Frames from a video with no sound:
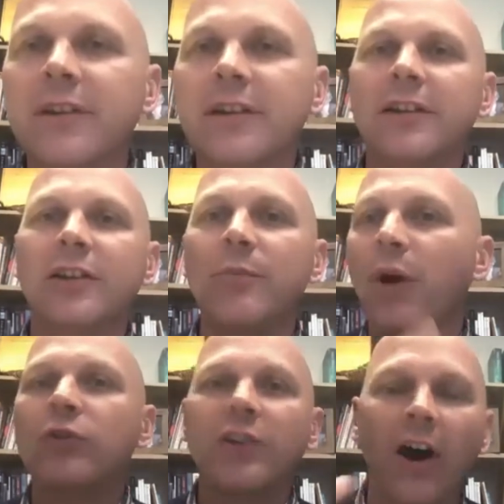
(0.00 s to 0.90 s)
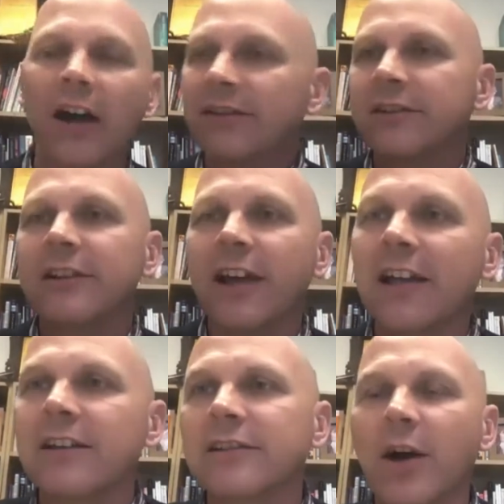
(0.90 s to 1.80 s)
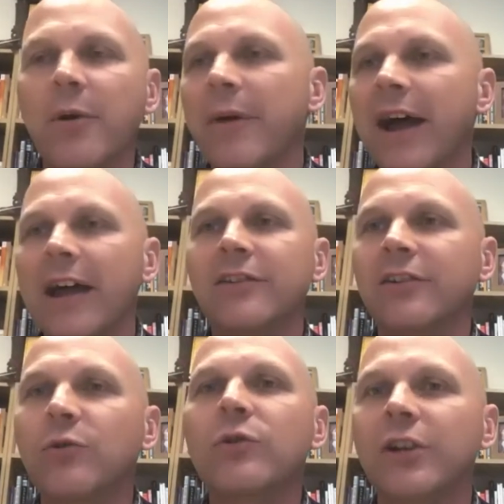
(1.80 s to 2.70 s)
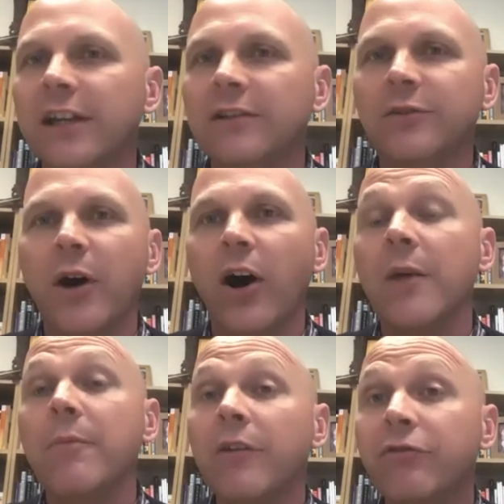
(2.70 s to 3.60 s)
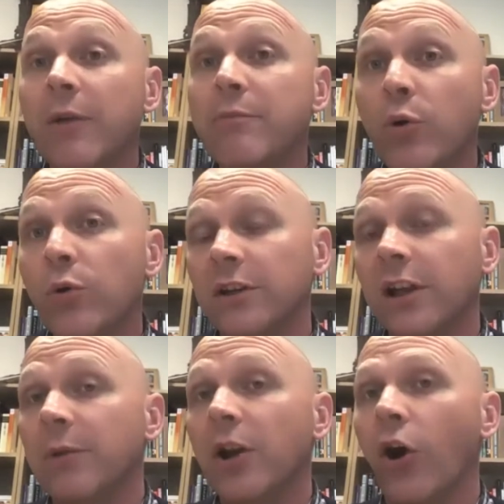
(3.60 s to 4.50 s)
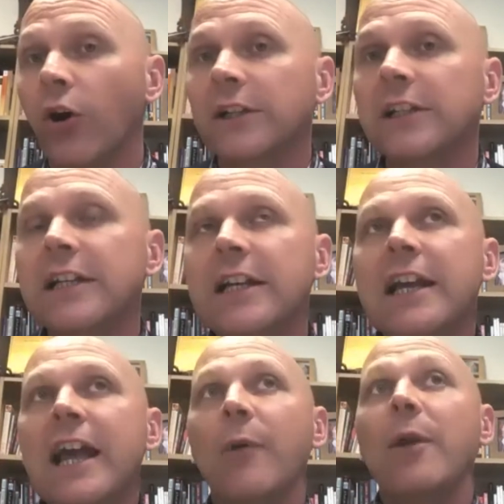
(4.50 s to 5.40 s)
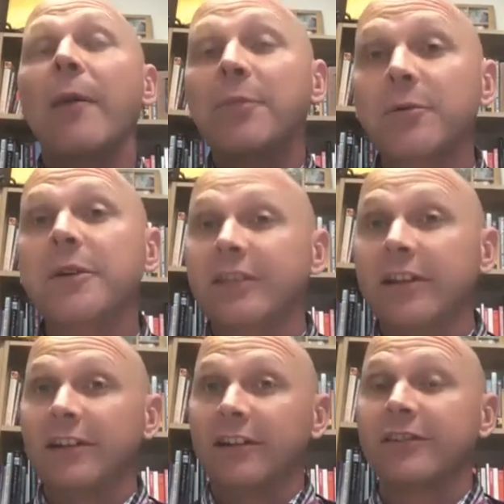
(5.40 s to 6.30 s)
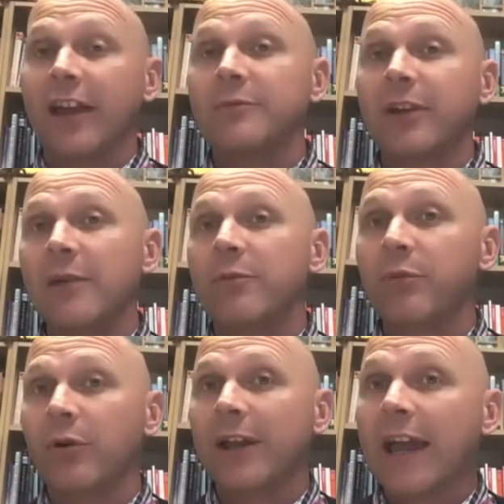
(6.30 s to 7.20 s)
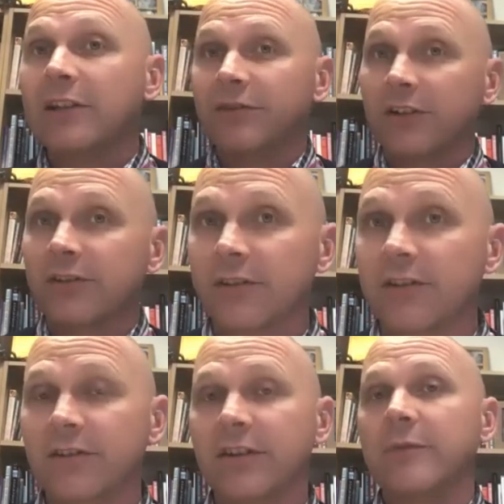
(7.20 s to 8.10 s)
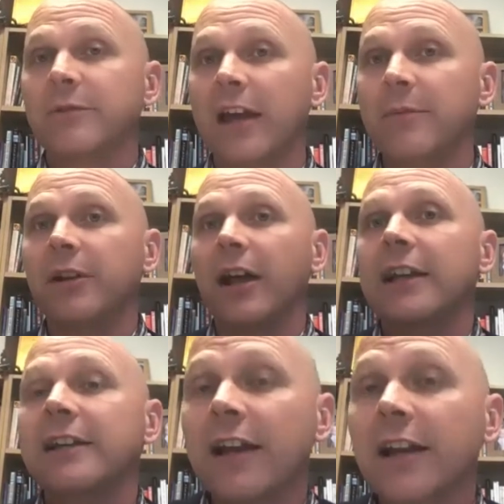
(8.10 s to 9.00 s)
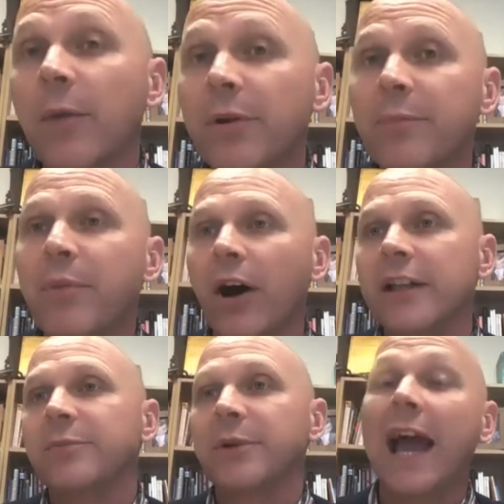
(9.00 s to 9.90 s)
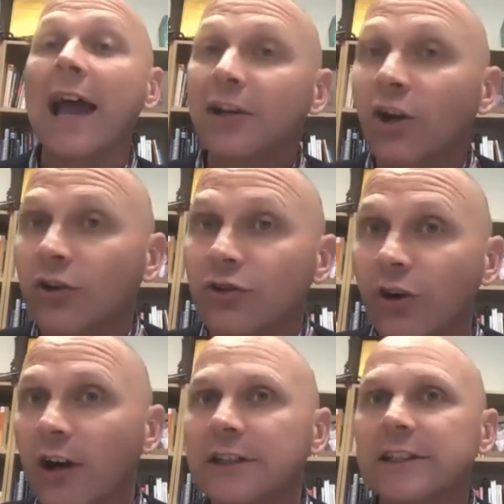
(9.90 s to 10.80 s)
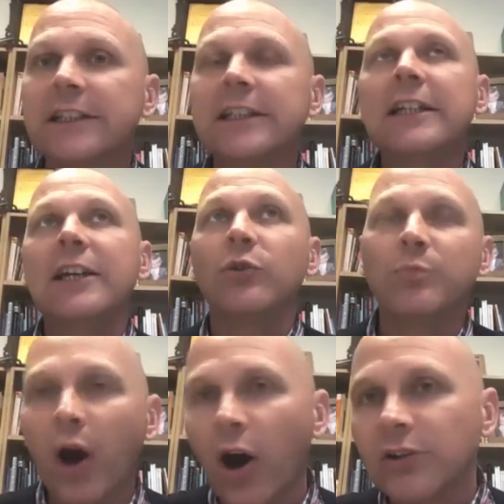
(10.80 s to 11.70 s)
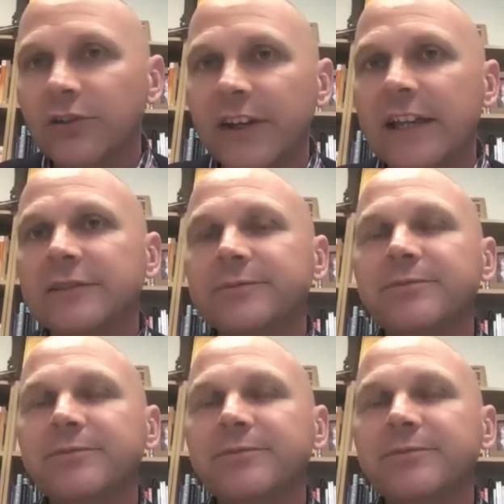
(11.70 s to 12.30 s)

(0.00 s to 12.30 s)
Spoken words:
you know, bow ties and cummerbands and all looking smart. And my friend Paul had come along, and we happened to be sitting at the same table, probably eight of us at the same table, and he'd had a couple of pints, but he hadn't got drunk. He was part of it.